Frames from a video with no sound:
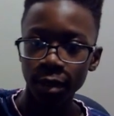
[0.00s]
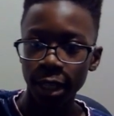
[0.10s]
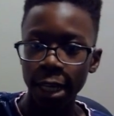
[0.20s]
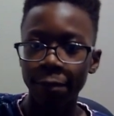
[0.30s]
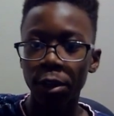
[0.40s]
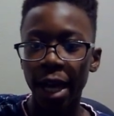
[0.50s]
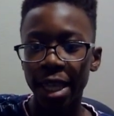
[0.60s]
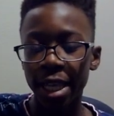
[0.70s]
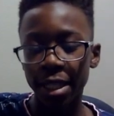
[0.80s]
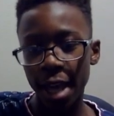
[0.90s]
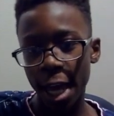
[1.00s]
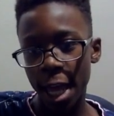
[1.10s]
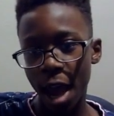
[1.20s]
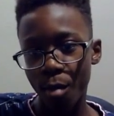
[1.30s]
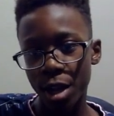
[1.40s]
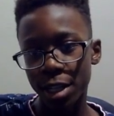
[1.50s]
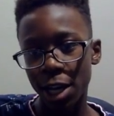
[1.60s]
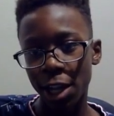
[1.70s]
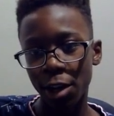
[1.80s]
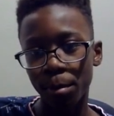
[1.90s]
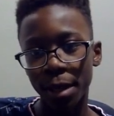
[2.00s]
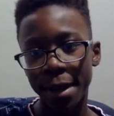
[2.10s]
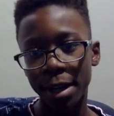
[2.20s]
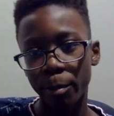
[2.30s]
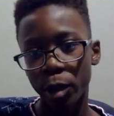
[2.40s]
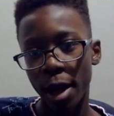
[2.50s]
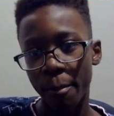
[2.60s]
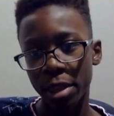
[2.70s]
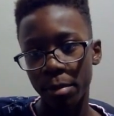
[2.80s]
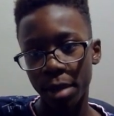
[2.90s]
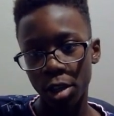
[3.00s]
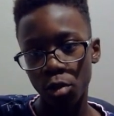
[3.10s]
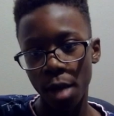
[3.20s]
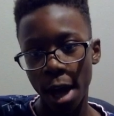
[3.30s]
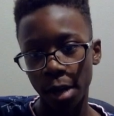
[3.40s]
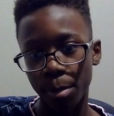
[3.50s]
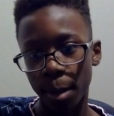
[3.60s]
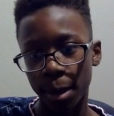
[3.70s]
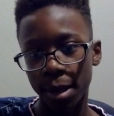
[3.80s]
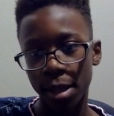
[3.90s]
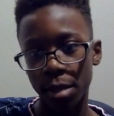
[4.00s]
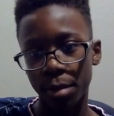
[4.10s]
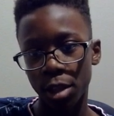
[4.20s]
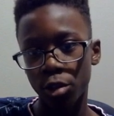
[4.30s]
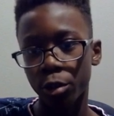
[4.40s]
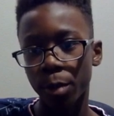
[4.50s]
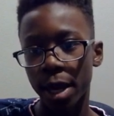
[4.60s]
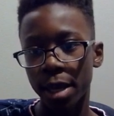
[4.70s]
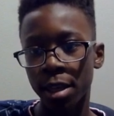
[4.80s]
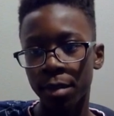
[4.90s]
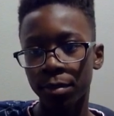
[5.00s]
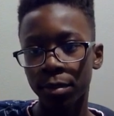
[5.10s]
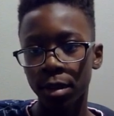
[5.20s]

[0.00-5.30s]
And if you guys think that Amad Diallo playing up top is a bit too out of pocket, is a bit too crazy,